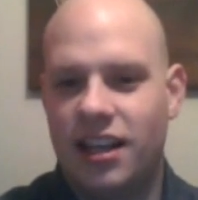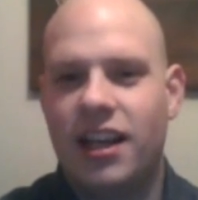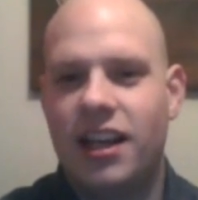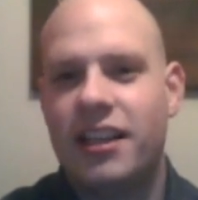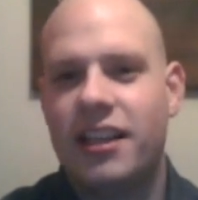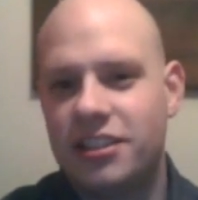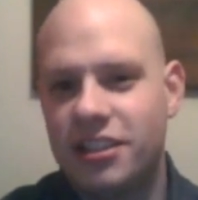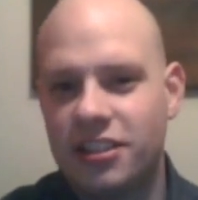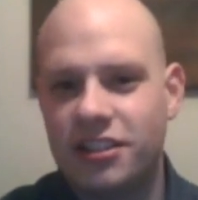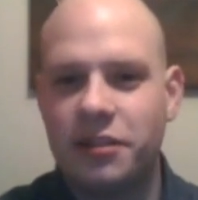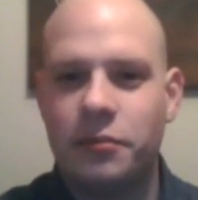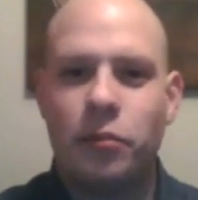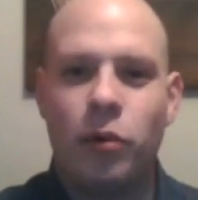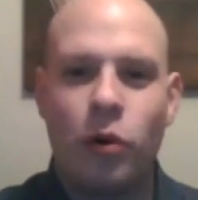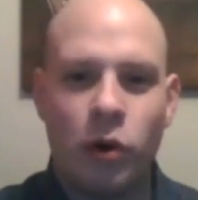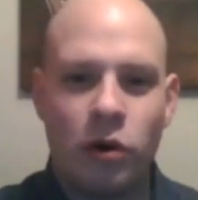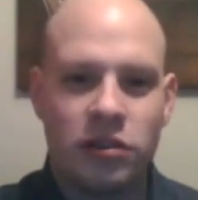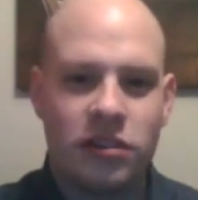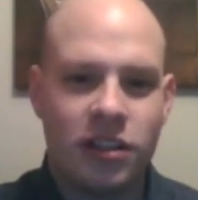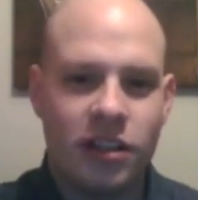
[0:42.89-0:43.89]
It's just
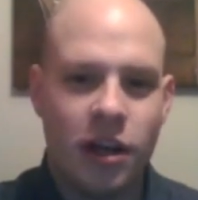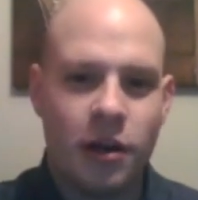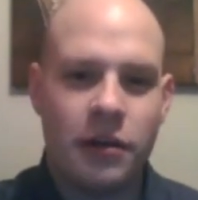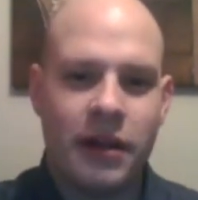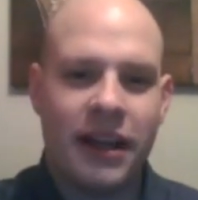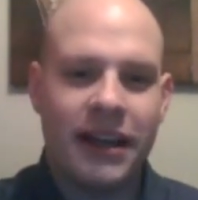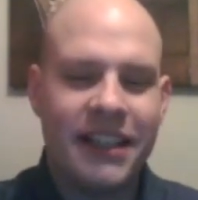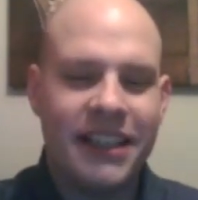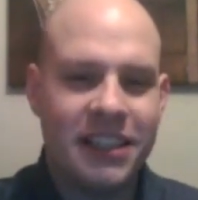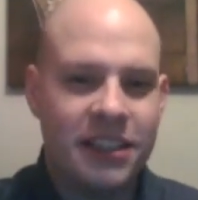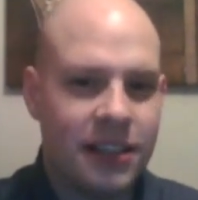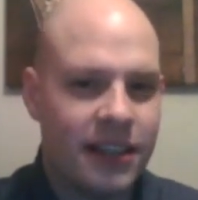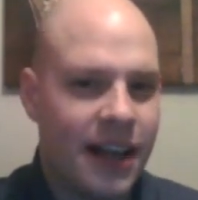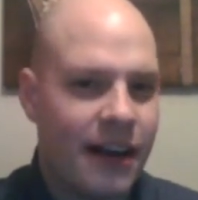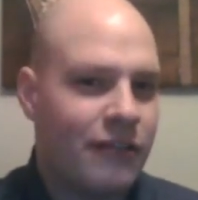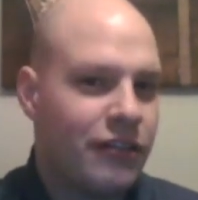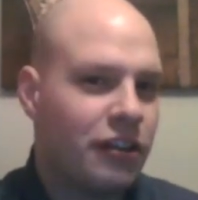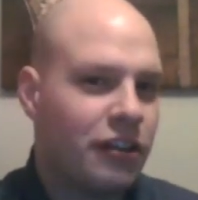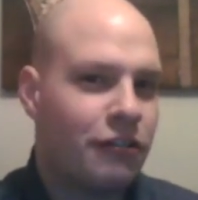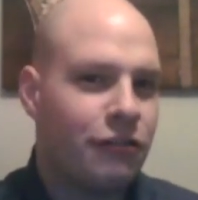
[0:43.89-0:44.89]
important to note that Nietzsche
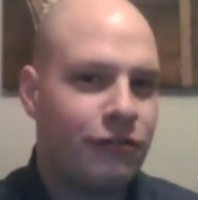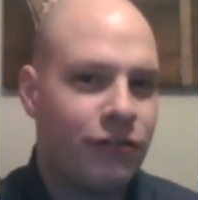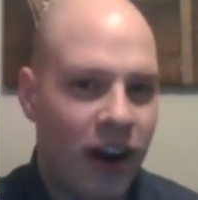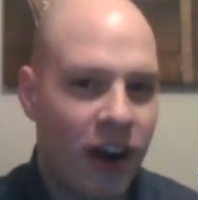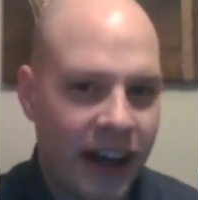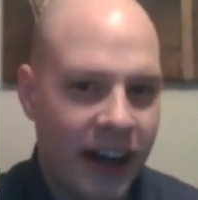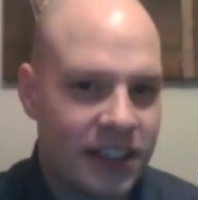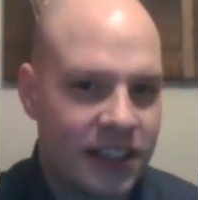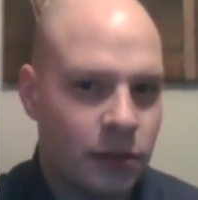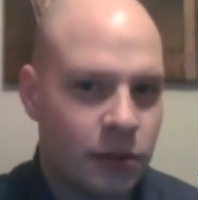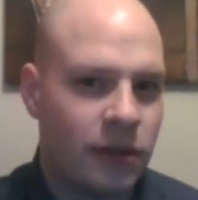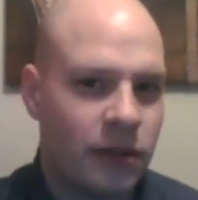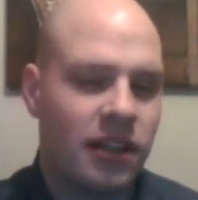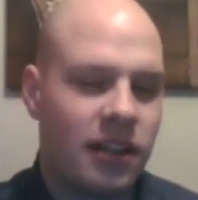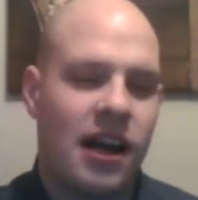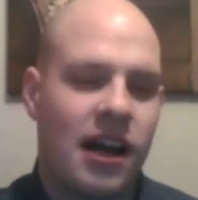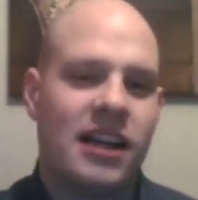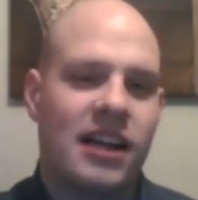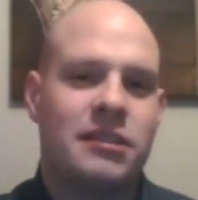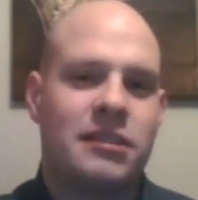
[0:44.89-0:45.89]
never defines what the
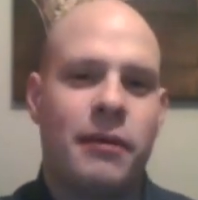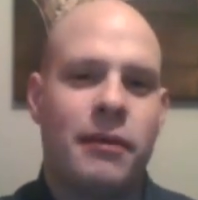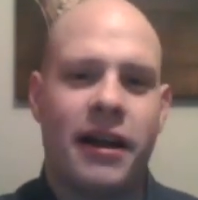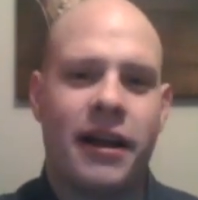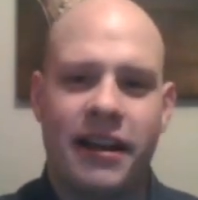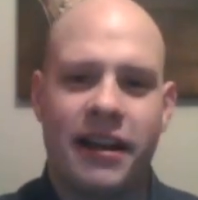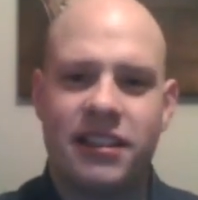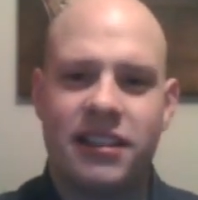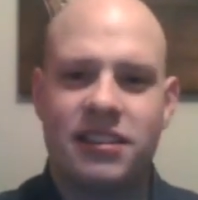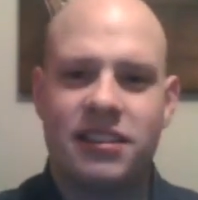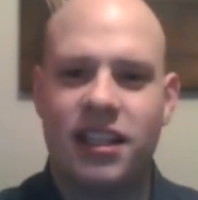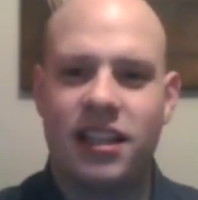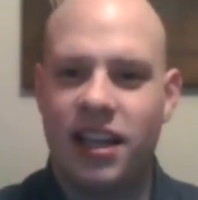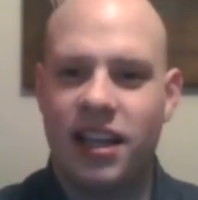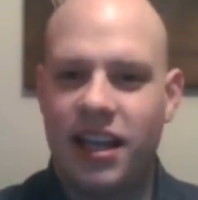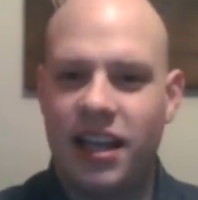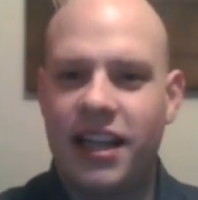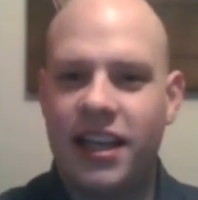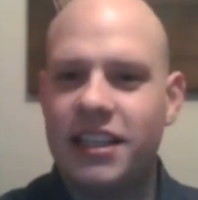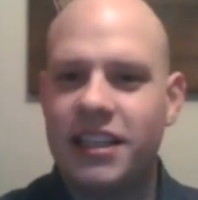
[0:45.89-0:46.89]
last man is.
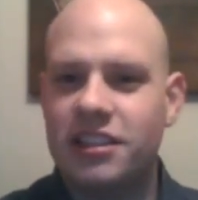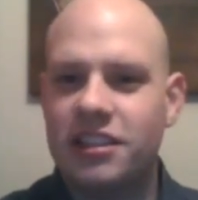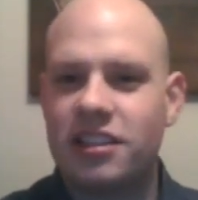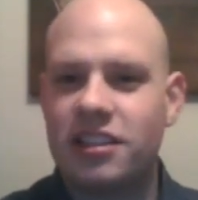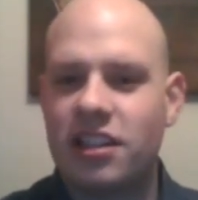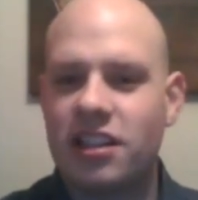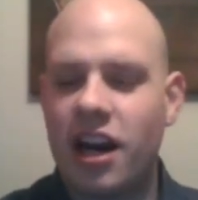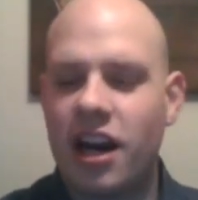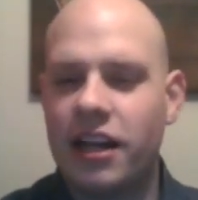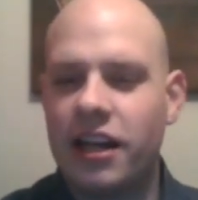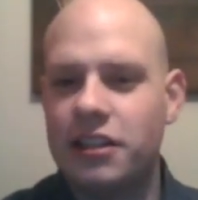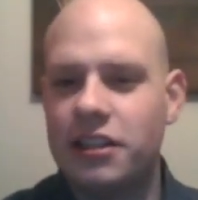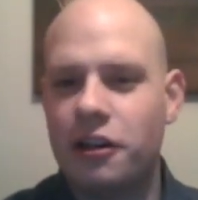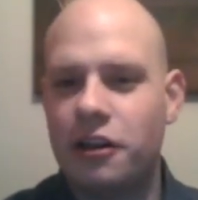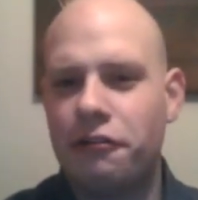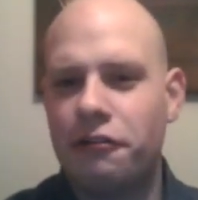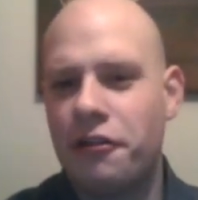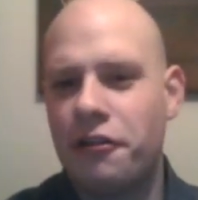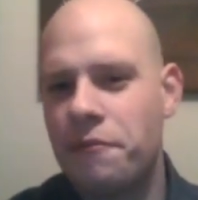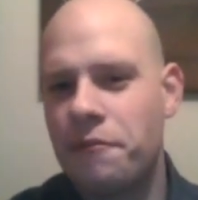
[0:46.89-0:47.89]
He just kind
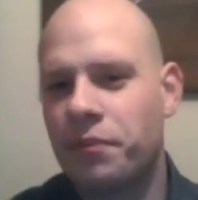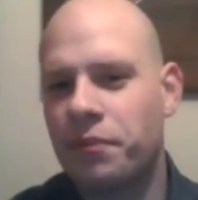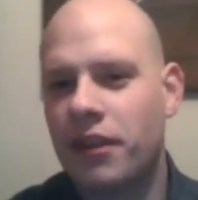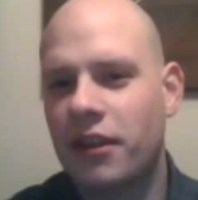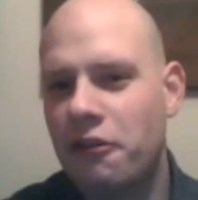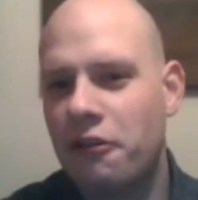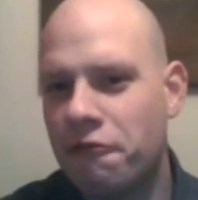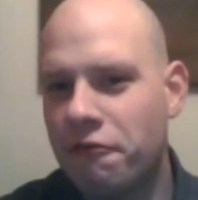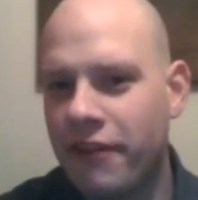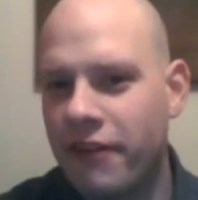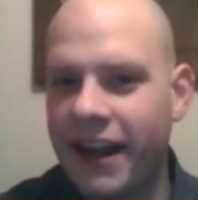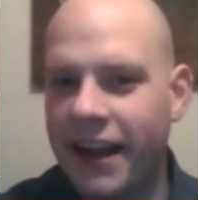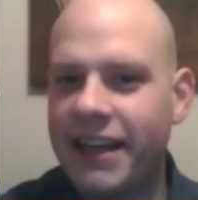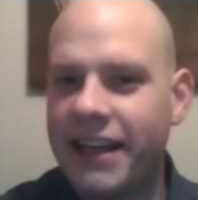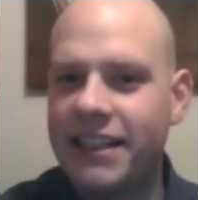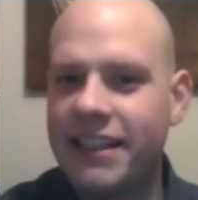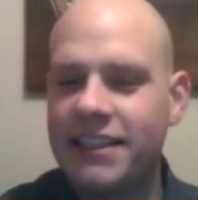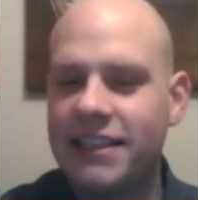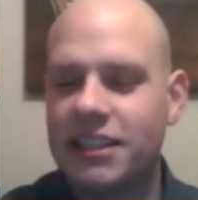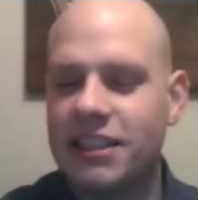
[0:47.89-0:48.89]
of
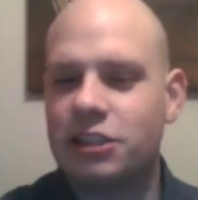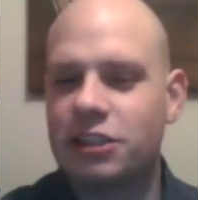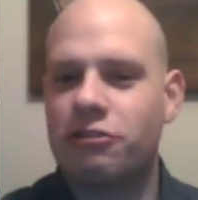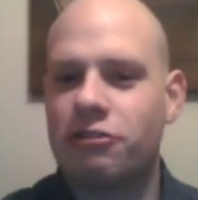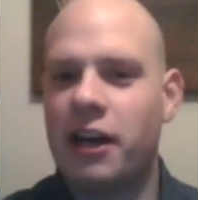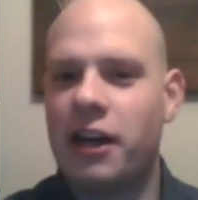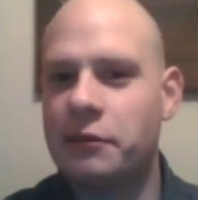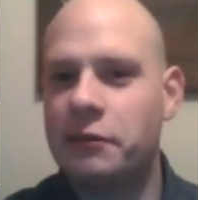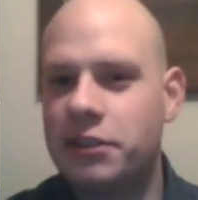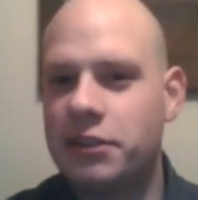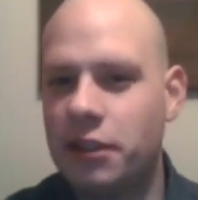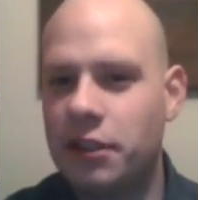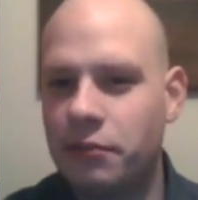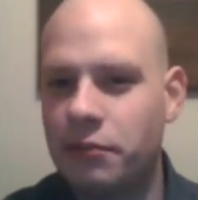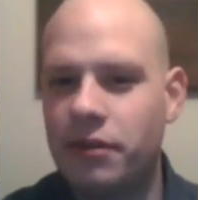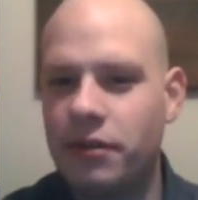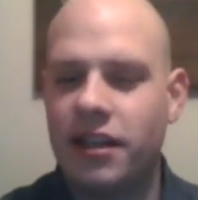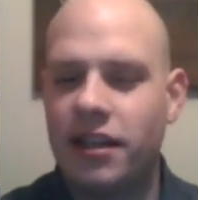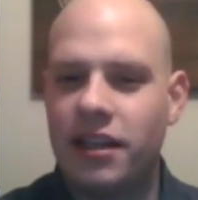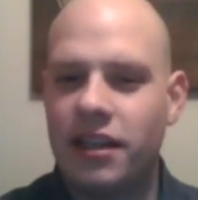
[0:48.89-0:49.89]
vaguely describes
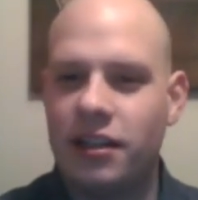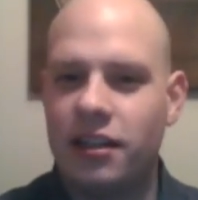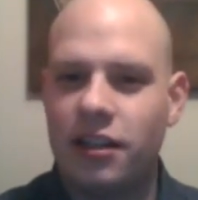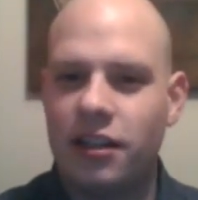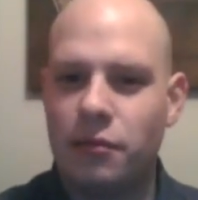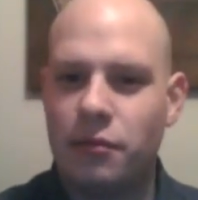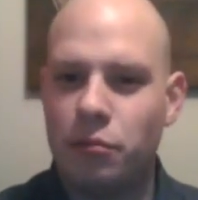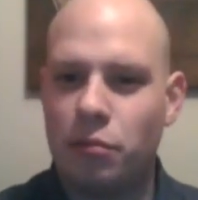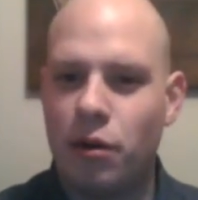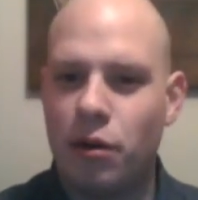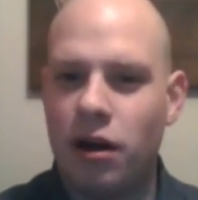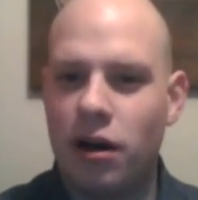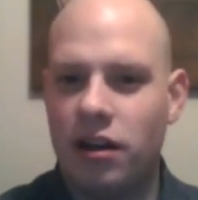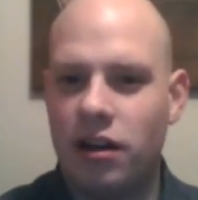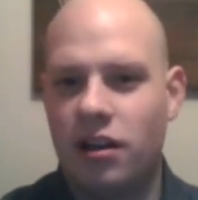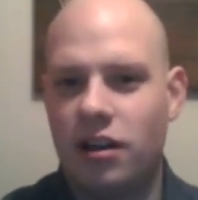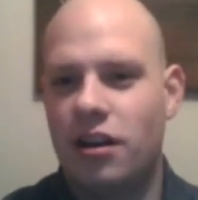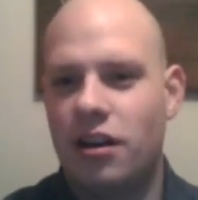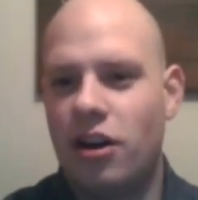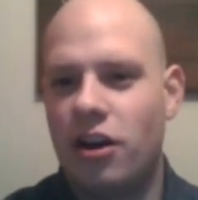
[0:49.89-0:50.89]
him in a number
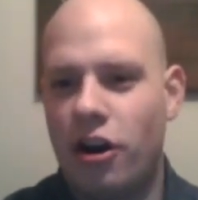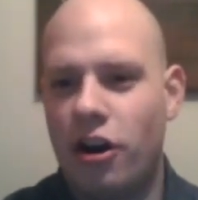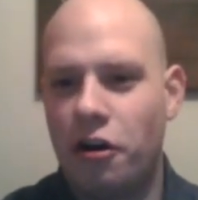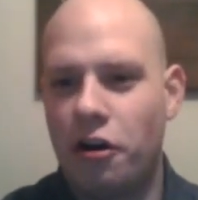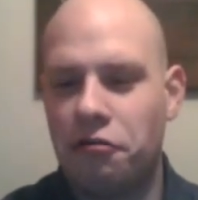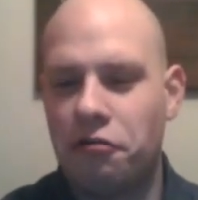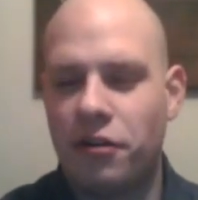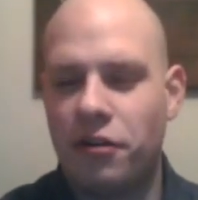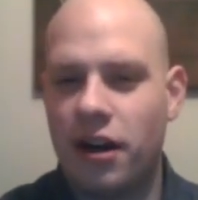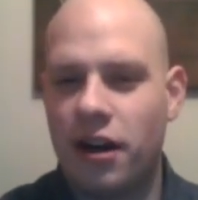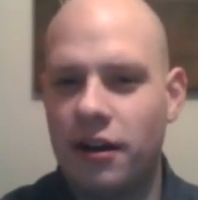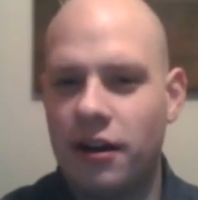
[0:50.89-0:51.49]
of